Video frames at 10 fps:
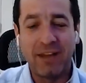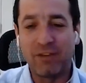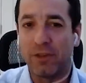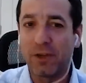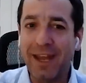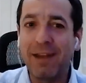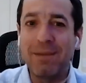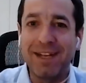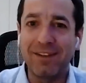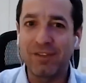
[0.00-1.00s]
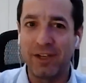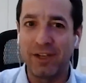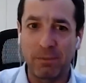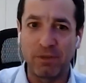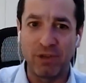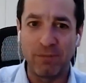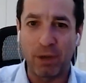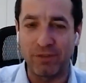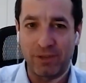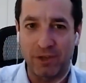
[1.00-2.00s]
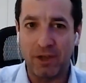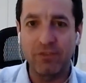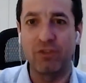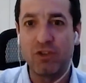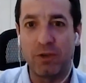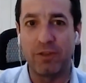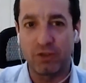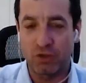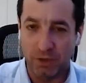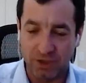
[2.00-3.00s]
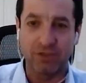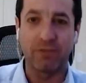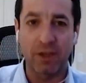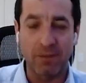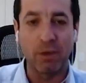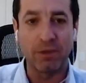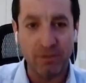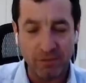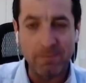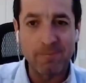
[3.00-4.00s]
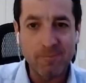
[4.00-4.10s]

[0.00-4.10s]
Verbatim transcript: And so there can be a disconnect between price and cost due to the shortage of the components.